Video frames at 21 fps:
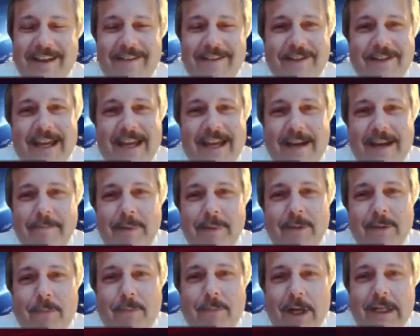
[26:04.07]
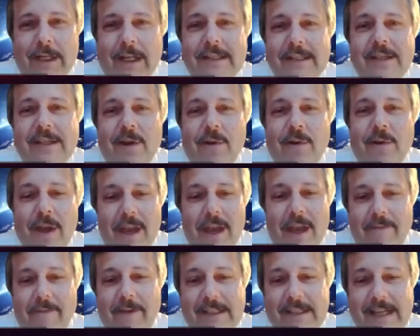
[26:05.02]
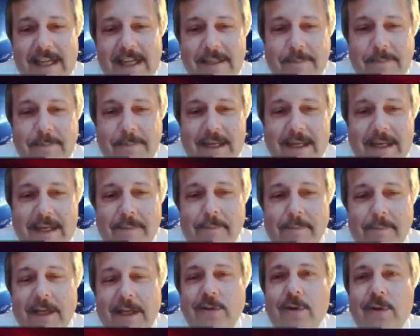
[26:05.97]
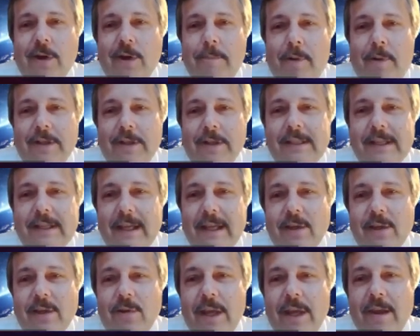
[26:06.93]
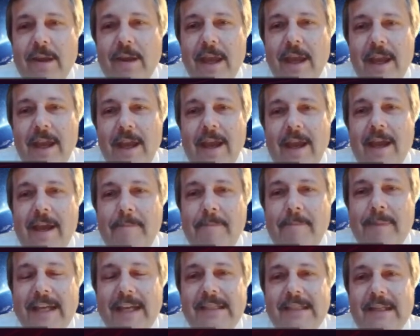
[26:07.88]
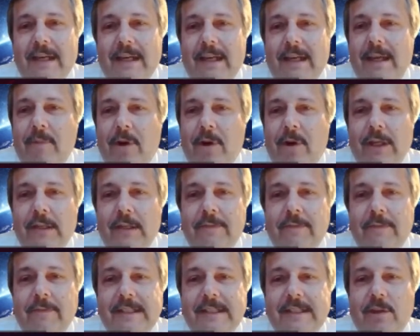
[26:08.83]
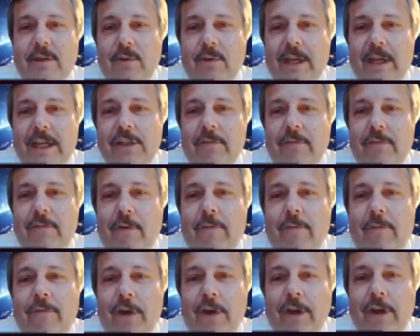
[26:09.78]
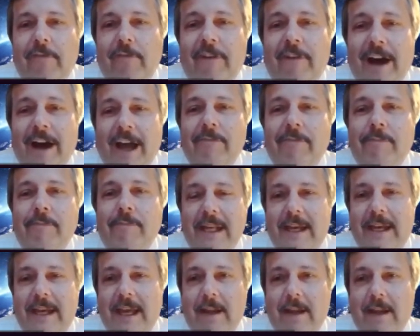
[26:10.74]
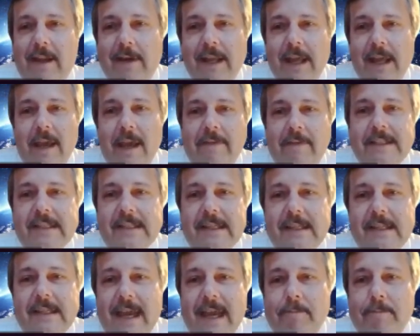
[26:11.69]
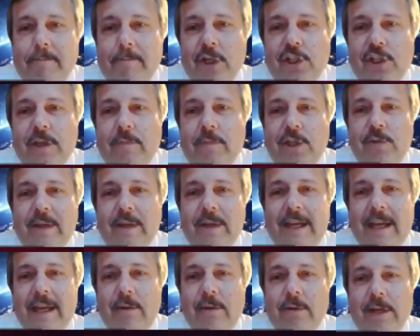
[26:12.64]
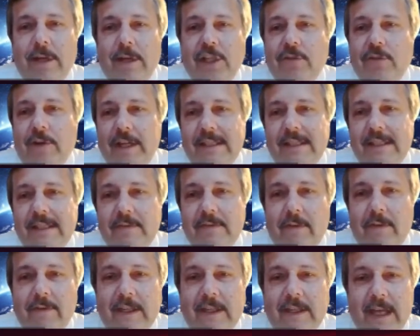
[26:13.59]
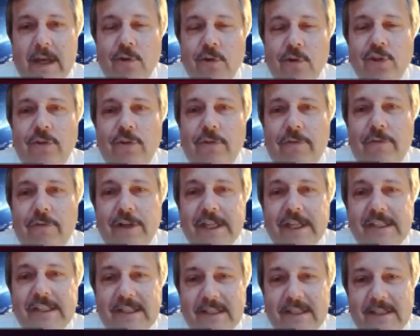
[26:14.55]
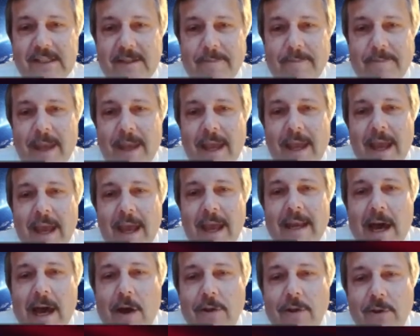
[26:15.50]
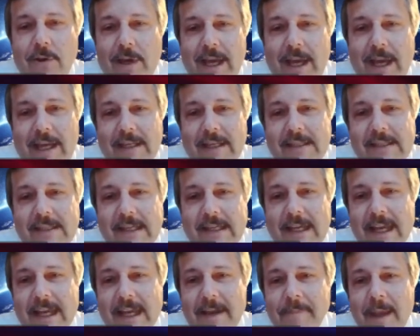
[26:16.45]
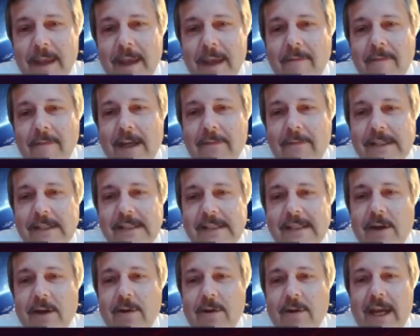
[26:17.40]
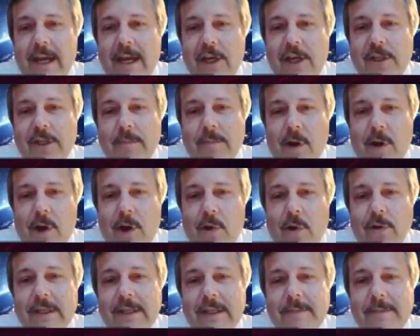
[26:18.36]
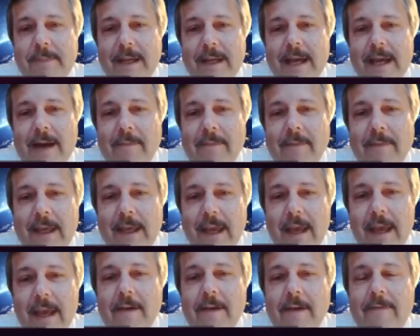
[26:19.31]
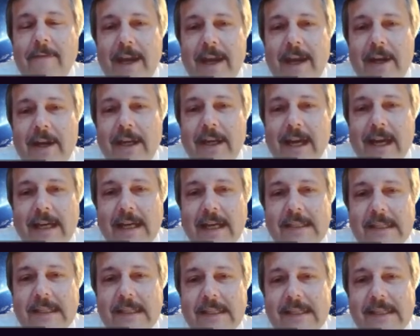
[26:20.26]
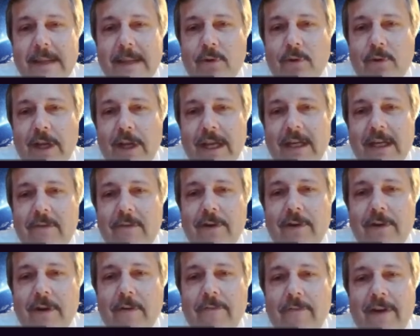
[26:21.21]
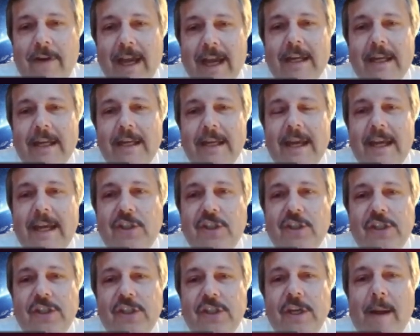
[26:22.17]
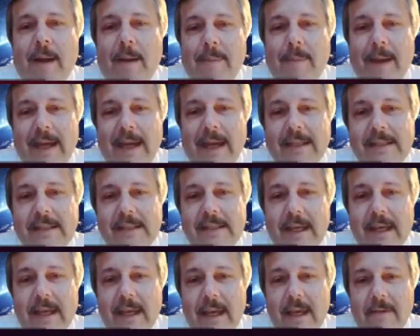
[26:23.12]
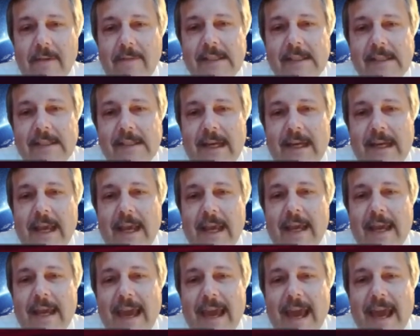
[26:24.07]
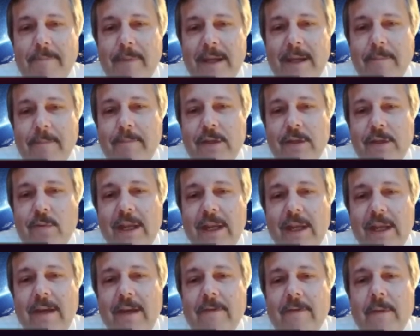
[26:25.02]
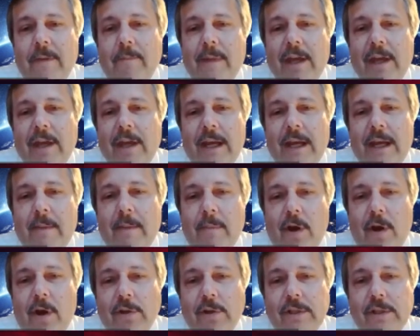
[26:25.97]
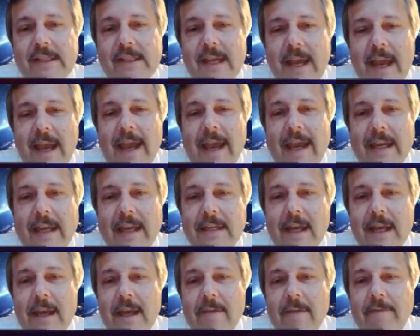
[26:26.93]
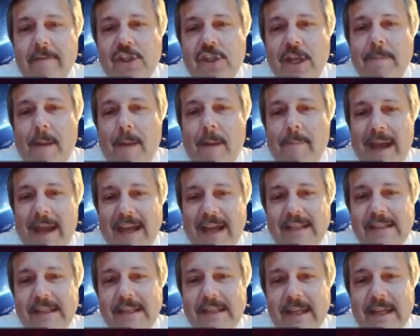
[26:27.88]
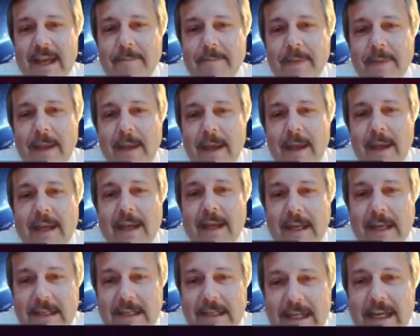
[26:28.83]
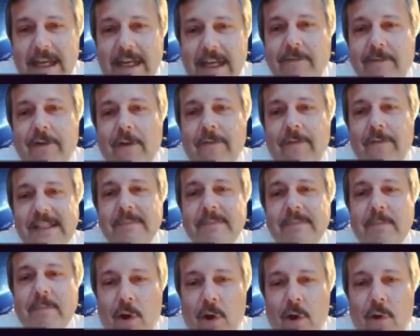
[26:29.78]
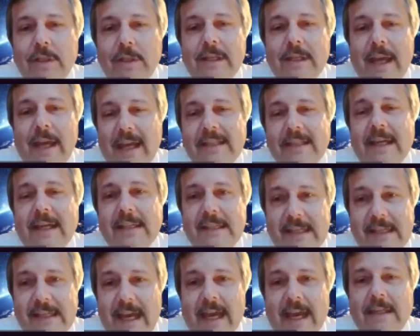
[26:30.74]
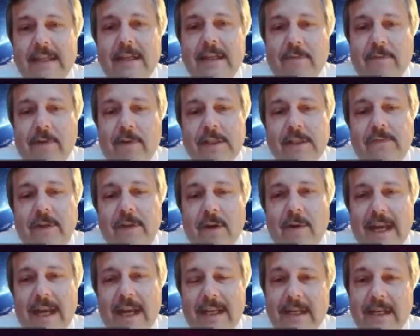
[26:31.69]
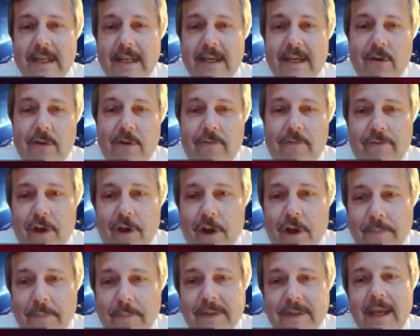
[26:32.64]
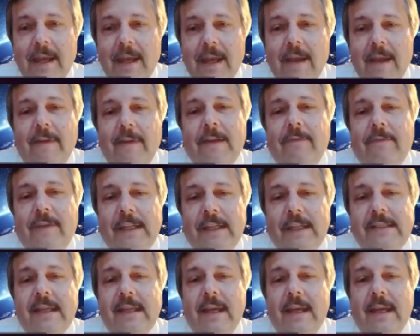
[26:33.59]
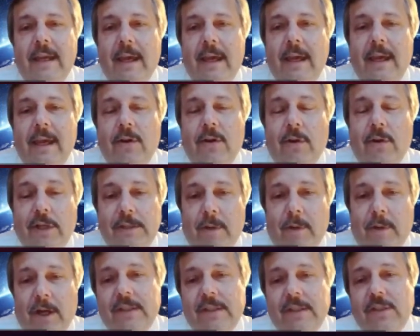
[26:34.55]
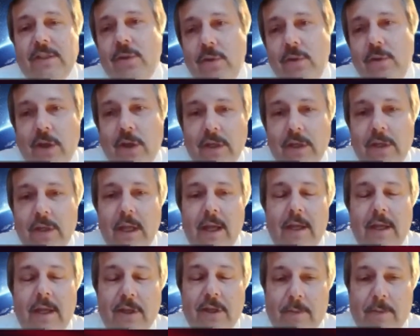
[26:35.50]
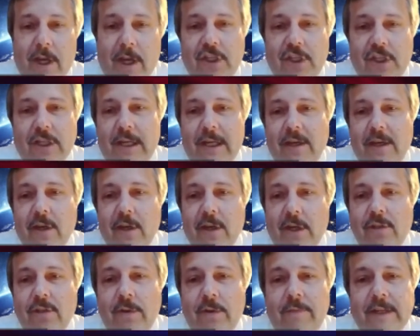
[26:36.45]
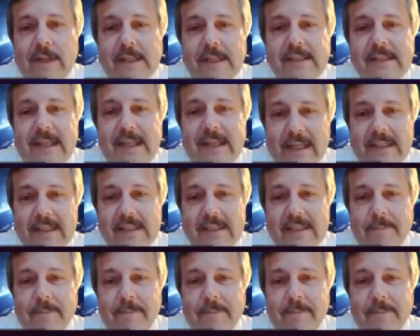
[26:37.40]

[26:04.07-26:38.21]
This can be modeled. So this has been done by Tore Boske. So he basically modeled the situation for 35 millikelvin. This is a temperature which we can reach, for instance, with a dilution refrigerant system. And now you can see that the zero energy mode is becoming very nicely separated from the finite energy Shiba bands here. There's a clear gap in between the Majorana modes and the Shiba bands here. And indeed, for this mode, as I said, it was theoretically confirmed that this corresponds to topologically non-trivial states.